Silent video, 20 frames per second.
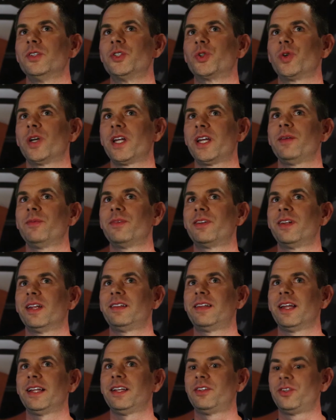dreams
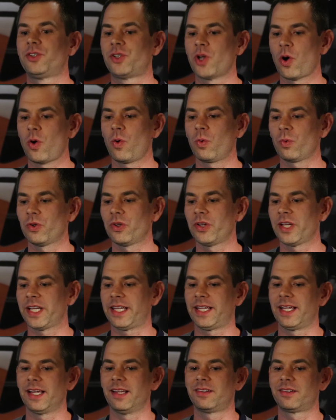that they don't really
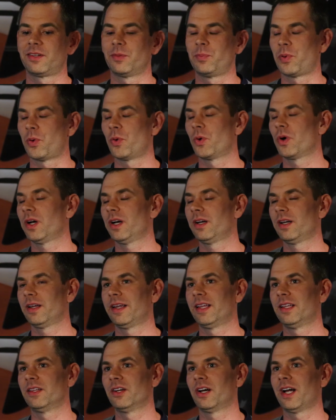get support
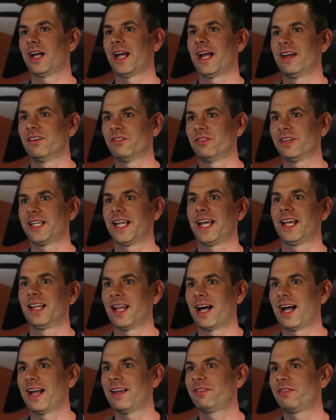in their everyday
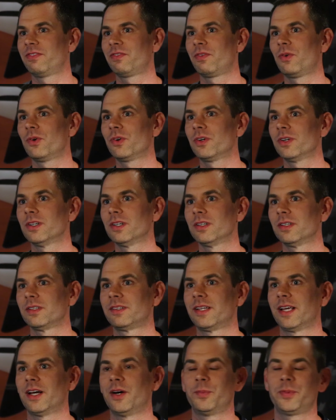life for
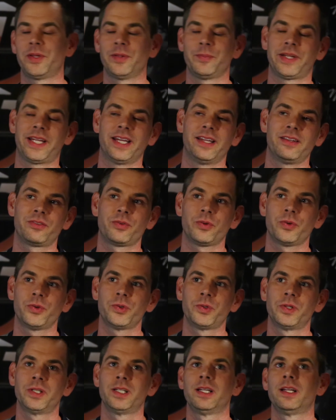to help them get
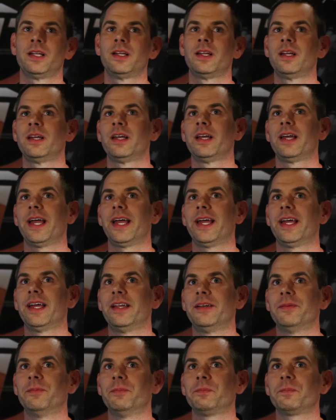through.
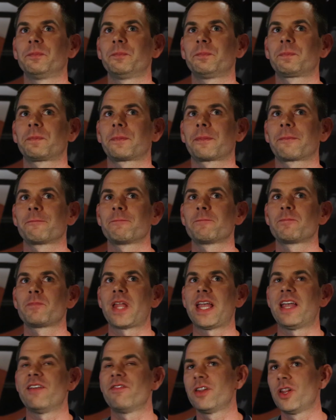And
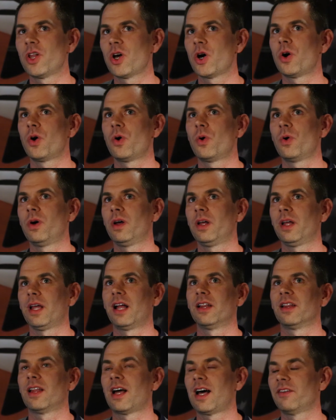even though
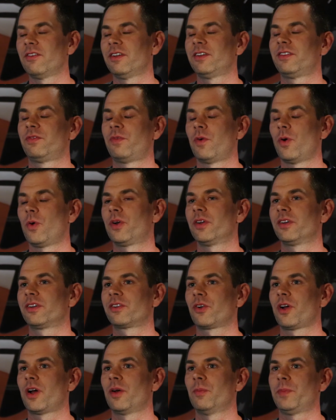a lot of it's
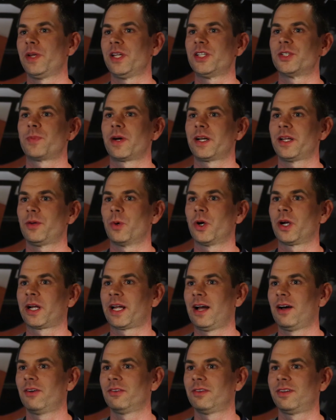focused around Beachbody
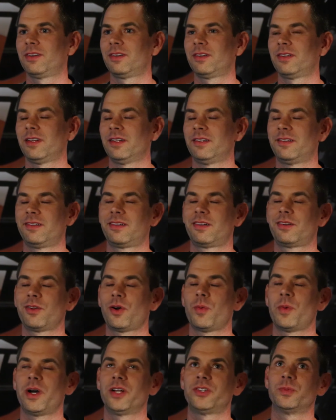workouts, it's
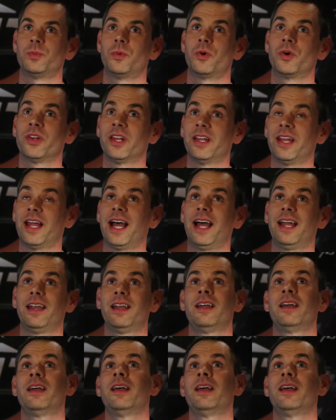so much more than that.